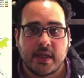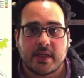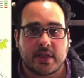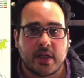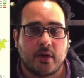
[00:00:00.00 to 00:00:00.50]

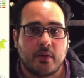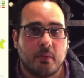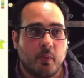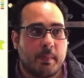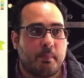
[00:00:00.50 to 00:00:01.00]
So
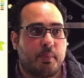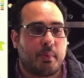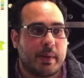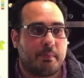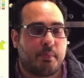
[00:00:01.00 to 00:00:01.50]
we,
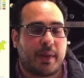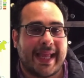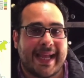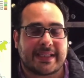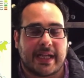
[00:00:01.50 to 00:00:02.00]
we
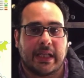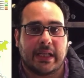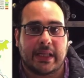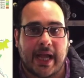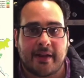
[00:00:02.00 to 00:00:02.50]
plant a
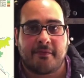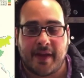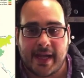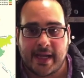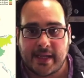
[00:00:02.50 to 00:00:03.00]
lot of
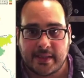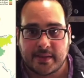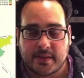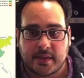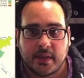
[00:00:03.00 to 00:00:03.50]

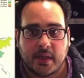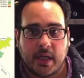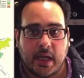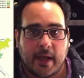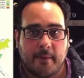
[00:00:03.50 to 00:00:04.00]
vines
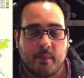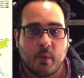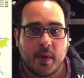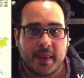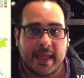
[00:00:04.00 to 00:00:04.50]
uh,
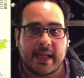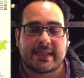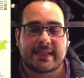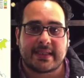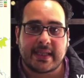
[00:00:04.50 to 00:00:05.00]
within a
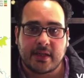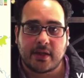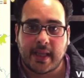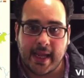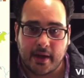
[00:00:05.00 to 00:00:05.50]
single
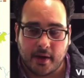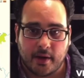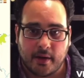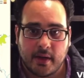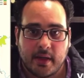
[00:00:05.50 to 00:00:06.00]

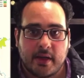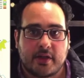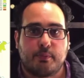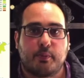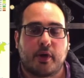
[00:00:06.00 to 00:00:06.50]
acre to
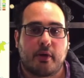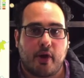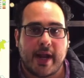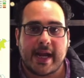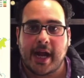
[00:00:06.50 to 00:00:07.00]

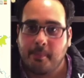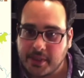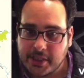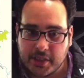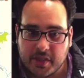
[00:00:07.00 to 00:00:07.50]
create
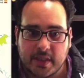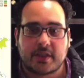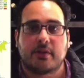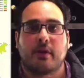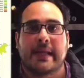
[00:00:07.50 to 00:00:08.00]
competition,
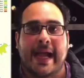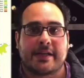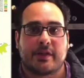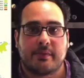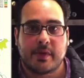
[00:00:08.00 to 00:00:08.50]
to
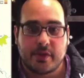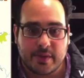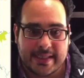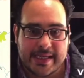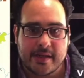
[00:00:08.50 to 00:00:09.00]
naturally reduce
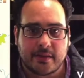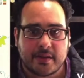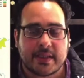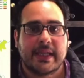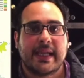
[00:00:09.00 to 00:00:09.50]
yields,
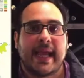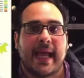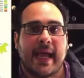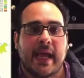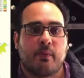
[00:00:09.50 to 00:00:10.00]

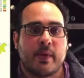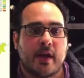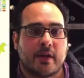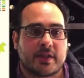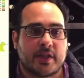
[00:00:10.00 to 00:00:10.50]
and we
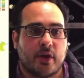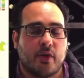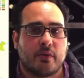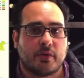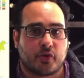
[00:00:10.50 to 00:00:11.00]

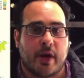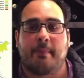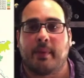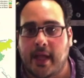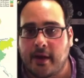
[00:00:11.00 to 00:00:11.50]
also drop a
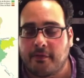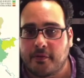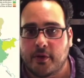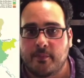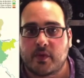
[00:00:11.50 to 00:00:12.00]
lot of
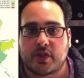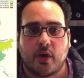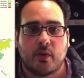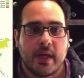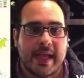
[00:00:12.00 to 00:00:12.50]
fruit.
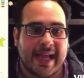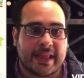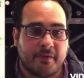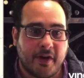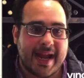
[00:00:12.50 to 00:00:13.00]
So at the
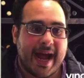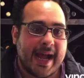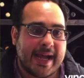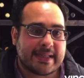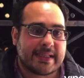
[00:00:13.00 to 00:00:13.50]
very
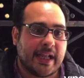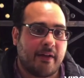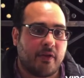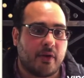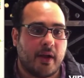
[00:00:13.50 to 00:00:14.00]
highest
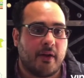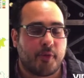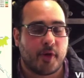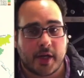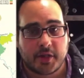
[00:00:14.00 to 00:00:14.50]
level of
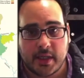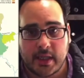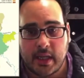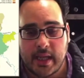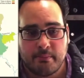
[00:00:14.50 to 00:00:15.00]
production
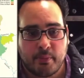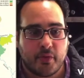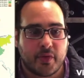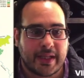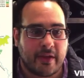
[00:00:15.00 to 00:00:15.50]
in both
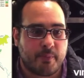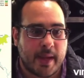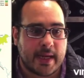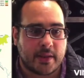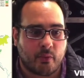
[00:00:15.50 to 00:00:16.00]
the left bank
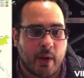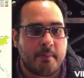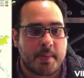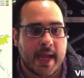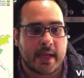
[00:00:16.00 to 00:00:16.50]
and the right
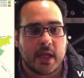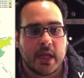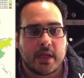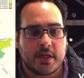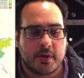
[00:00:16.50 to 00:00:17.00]
bank,
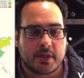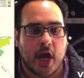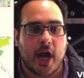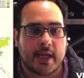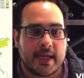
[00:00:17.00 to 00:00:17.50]
you're
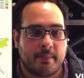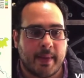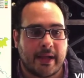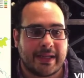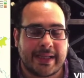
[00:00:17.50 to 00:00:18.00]
talking
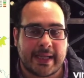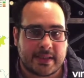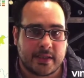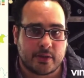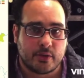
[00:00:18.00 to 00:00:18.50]
about less
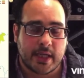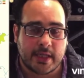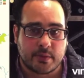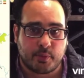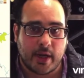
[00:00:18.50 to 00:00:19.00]
than two tons
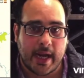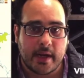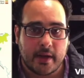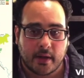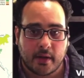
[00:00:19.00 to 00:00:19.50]
per
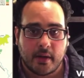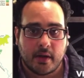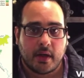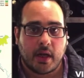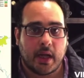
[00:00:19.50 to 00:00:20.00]
acre
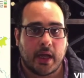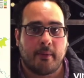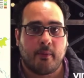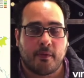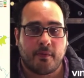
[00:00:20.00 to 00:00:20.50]
uh,
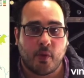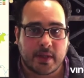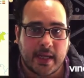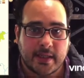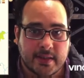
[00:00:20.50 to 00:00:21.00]
or four
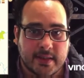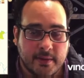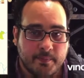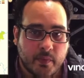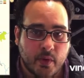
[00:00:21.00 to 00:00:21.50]
tons
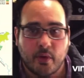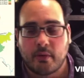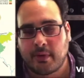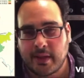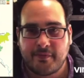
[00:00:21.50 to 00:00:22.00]
or
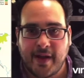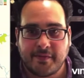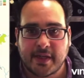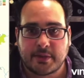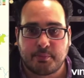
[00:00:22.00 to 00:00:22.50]
really five
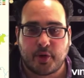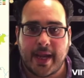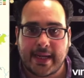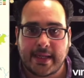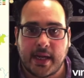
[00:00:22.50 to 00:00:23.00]
tons per
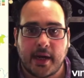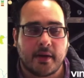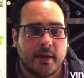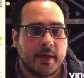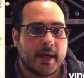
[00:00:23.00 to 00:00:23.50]
hectare
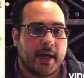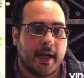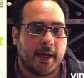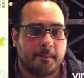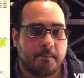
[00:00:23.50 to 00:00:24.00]
um,